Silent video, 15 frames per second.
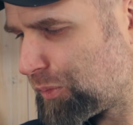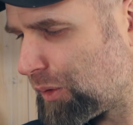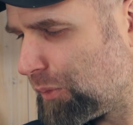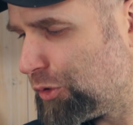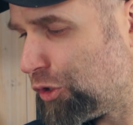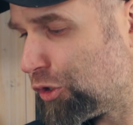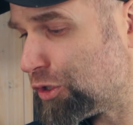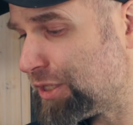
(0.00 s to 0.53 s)

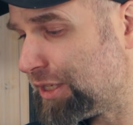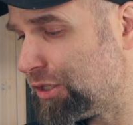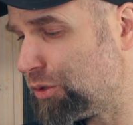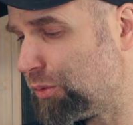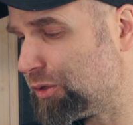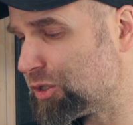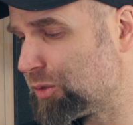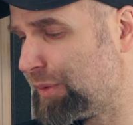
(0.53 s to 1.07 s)
Would you consider
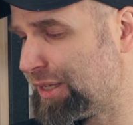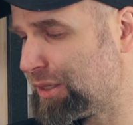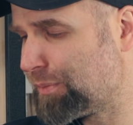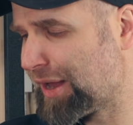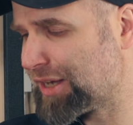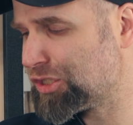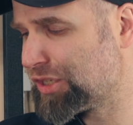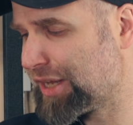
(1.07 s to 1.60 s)
doing a split
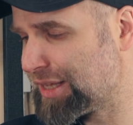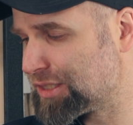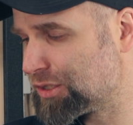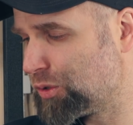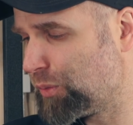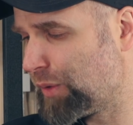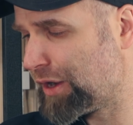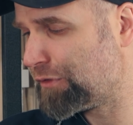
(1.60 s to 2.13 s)
batch test
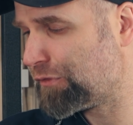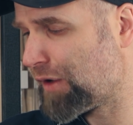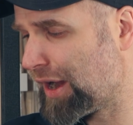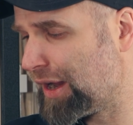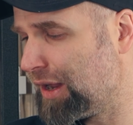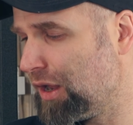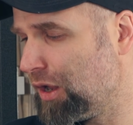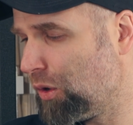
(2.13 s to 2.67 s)
to
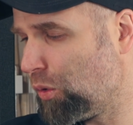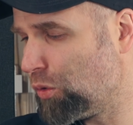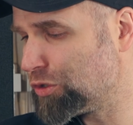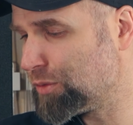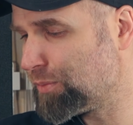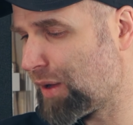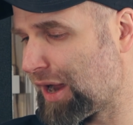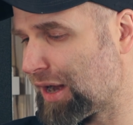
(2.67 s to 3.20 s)
verify or
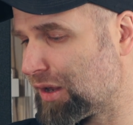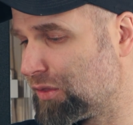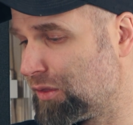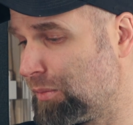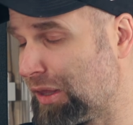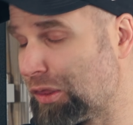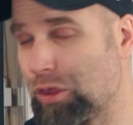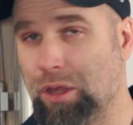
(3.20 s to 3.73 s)
debunk the
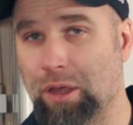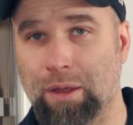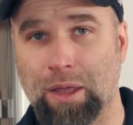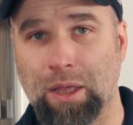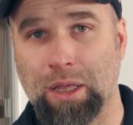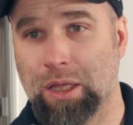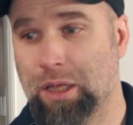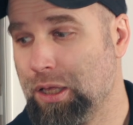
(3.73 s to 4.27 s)
myth?
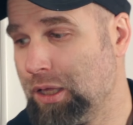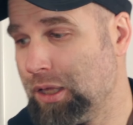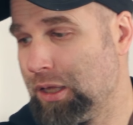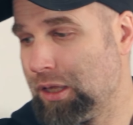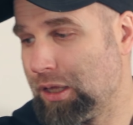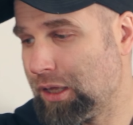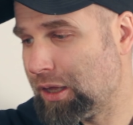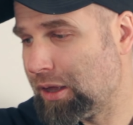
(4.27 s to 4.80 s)

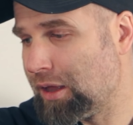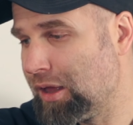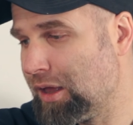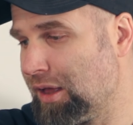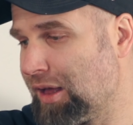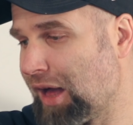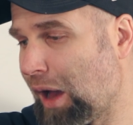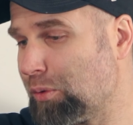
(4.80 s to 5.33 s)
Uh,
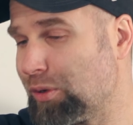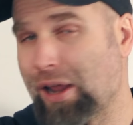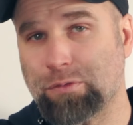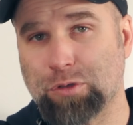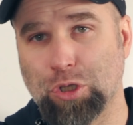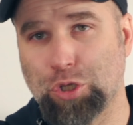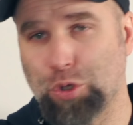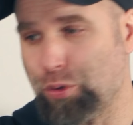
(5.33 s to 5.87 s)
I would love
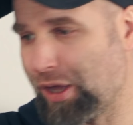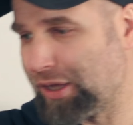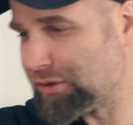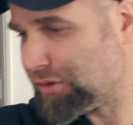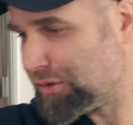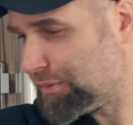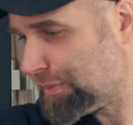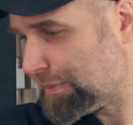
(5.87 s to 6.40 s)
to do
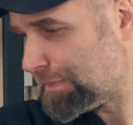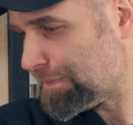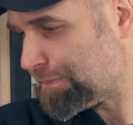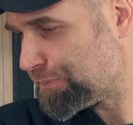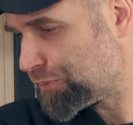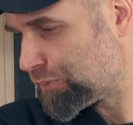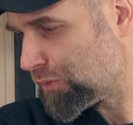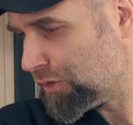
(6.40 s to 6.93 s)
that,
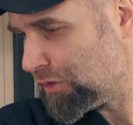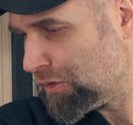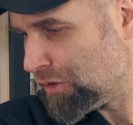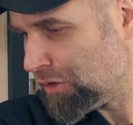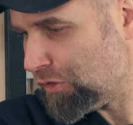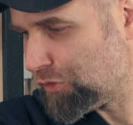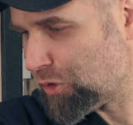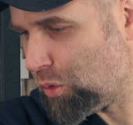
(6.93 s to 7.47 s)

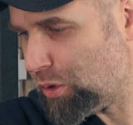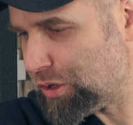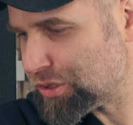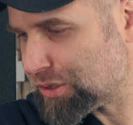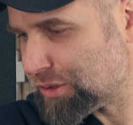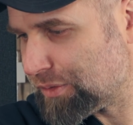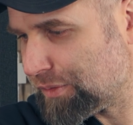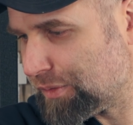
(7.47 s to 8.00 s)
of
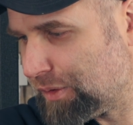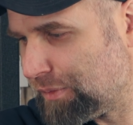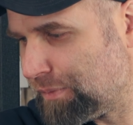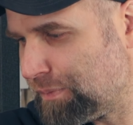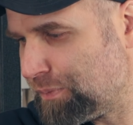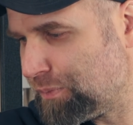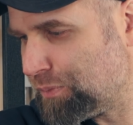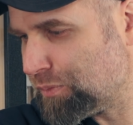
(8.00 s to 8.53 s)
course.
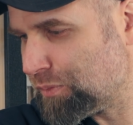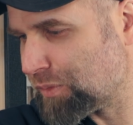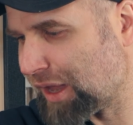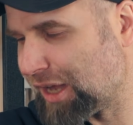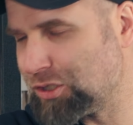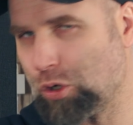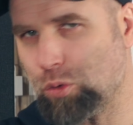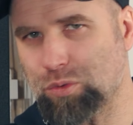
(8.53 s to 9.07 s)
Um,
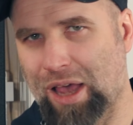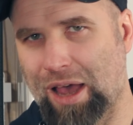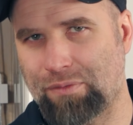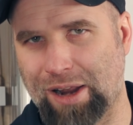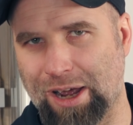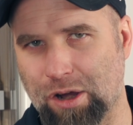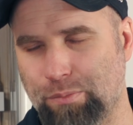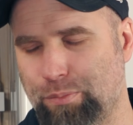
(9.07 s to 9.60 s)
I don't have
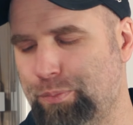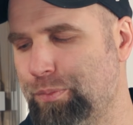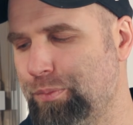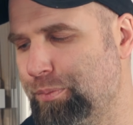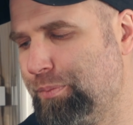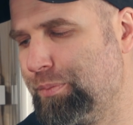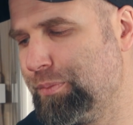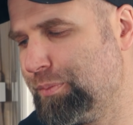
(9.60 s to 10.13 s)
like a
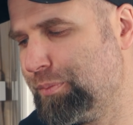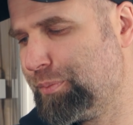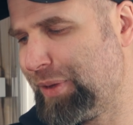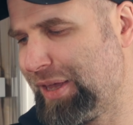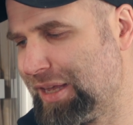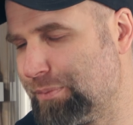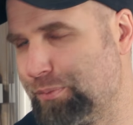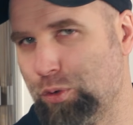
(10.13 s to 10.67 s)

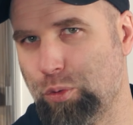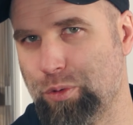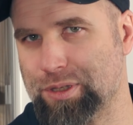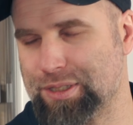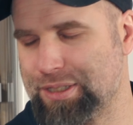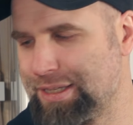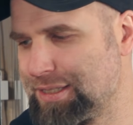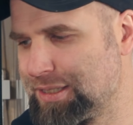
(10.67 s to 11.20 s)
big brewing
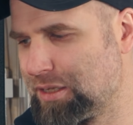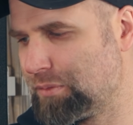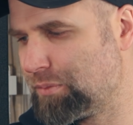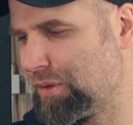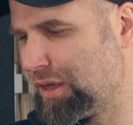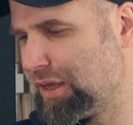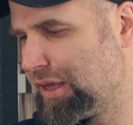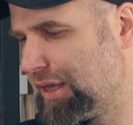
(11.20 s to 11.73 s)

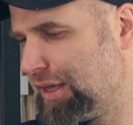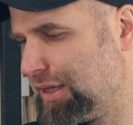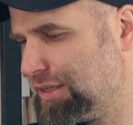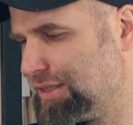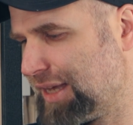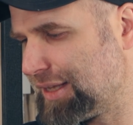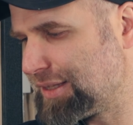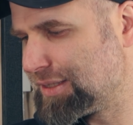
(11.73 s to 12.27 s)
system
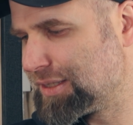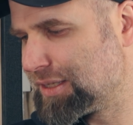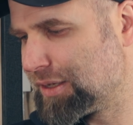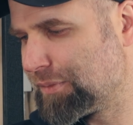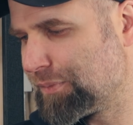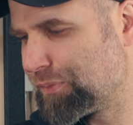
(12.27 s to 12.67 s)
yet.